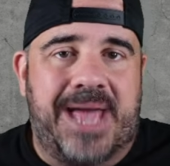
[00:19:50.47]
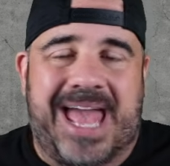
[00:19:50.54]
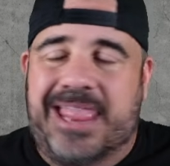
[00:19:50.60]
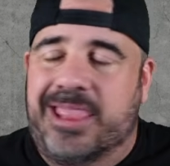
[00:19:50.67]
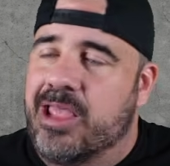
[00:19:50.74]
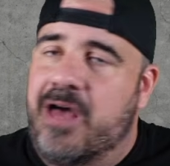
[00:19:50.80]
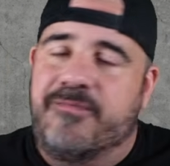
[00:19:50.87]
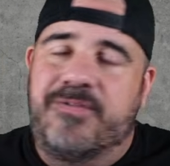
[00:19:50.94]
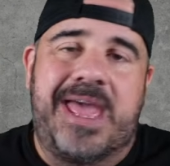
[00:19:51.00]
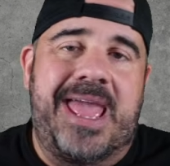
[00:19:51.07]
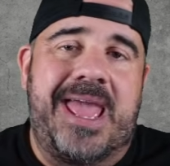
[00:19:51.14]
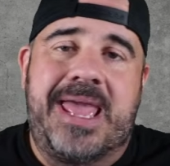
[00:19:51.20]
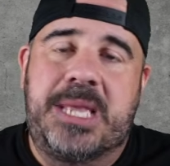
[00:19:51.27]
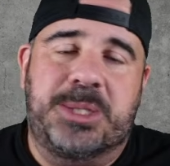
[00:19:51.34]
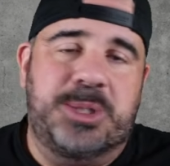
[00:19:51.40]
I love the
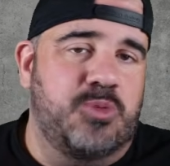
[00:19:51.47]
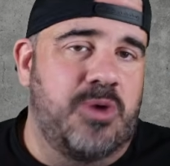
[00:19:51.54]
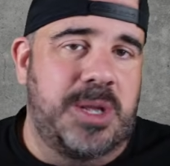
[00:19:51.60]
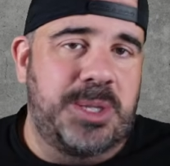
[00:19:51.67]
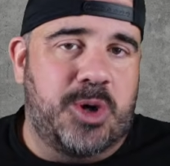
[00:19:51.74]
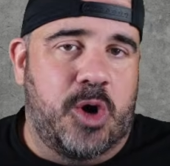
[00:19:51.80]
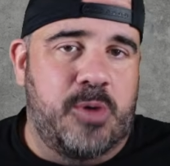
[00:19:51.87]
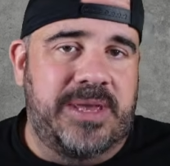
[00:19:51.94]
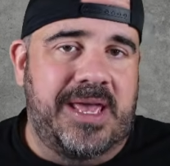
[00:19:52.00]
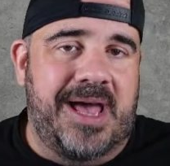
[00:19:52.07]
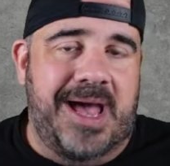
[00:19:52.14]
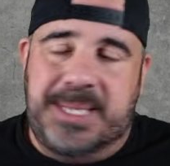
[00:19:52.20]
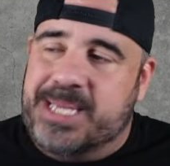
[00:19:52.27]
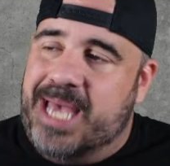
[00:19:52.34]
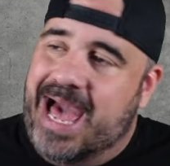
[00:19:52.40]
hits, runs,
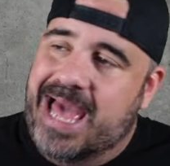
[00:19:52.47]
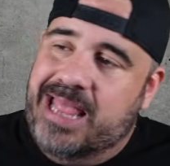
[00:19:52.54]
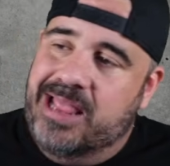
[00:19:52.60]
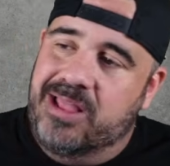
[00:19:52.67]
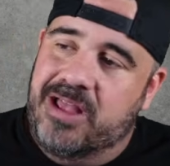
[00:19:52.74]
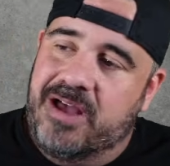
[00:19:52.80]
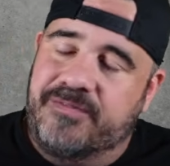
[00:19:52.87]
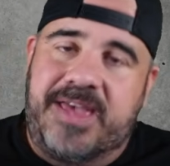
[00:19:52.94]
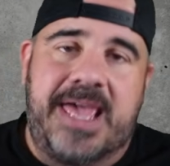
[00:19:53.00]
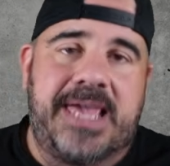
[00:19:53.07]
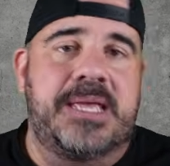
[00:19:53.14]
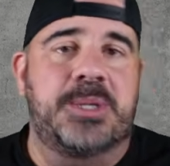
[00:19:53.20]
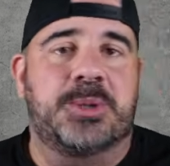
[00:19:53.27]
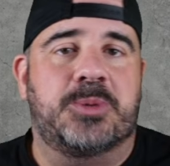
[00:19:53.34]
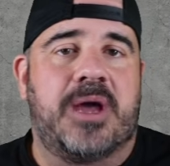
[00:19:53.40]
RBIs. I love
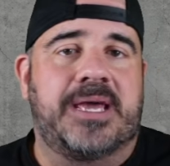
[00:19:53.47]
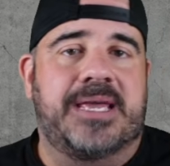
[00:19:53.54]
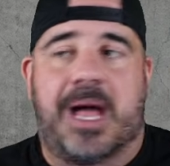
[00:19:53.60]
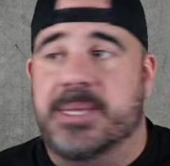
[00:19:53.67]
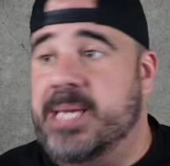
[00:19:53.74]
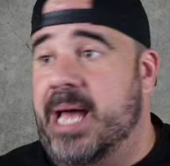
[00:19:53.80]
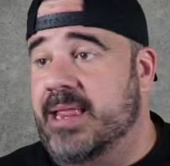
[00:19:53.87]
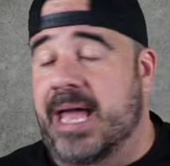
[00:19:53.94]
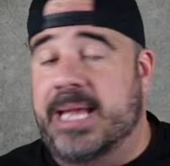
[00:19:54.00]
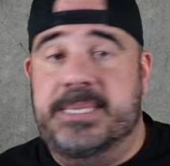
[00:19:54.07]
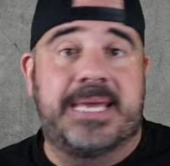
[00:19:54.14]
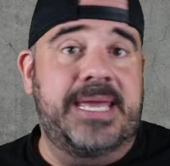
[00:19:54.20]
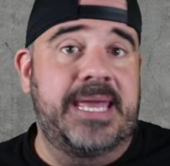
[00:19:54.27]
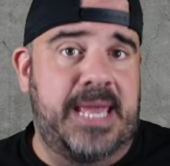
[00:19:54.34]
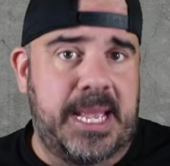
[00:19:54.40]
taking strikeouts. I like
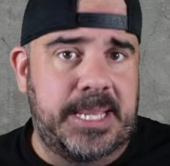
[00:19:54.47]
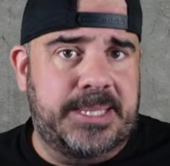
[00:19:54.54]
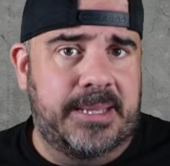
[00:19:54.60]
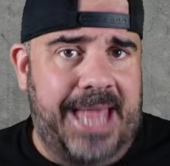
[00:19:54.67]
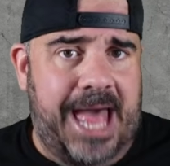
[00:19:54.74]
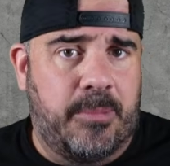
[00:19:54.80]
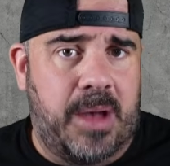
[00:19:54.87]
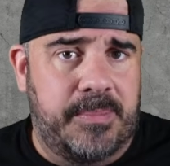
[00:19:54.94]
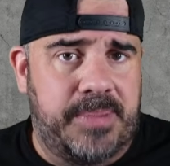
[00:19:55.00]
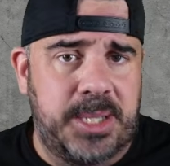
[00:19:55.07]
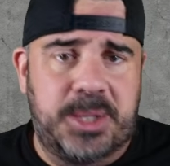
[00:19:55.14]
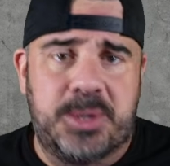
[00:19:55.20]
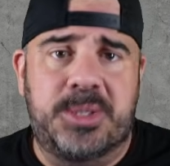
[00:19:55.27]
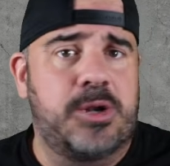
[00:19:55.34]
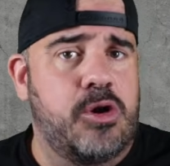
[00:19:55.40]
taking hits allowed by
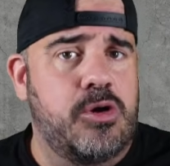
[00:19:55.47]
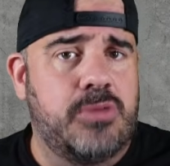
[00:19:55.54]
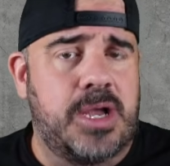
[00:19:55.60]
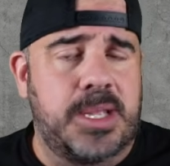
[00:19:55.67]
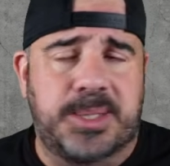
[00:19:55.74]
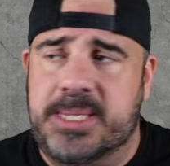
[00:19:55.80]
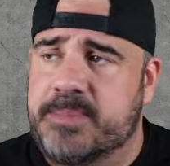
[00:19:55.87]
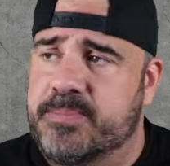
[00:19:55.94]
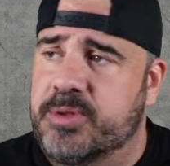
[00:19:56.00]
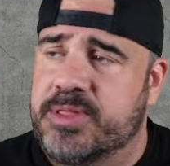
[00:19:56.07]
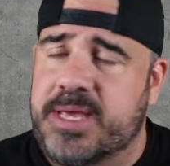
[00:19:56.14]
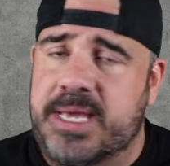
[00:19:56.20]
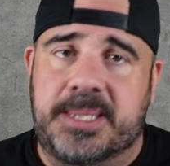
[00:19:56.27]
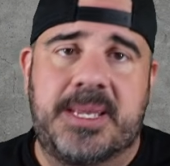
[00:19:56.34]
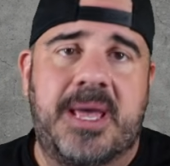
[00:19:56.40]
pitchers and earned runs. Simple
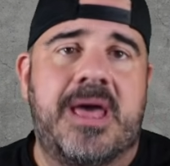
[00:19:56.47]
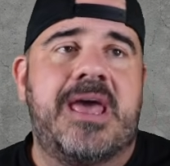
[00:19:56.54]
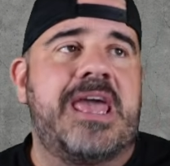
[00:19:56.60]
things.